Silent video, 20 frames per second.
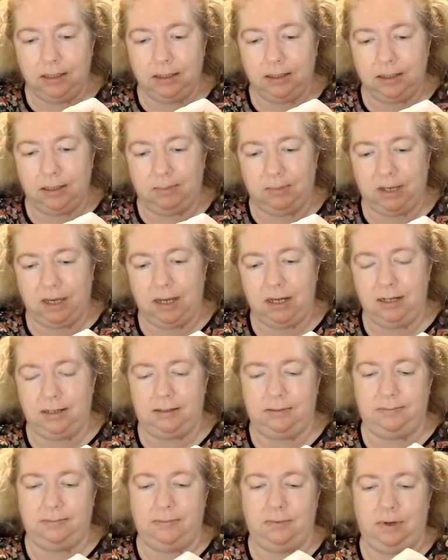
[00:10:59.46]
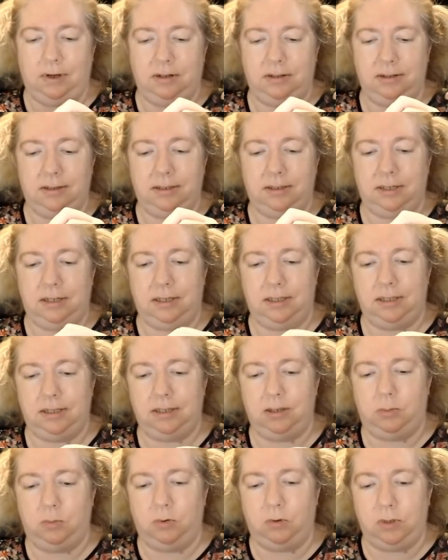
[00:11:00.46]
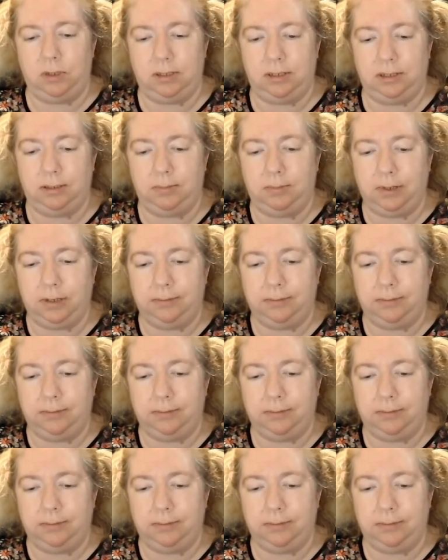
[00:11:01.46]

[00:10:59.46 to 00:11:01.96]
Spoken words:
I'm kind of honestly disappointed, but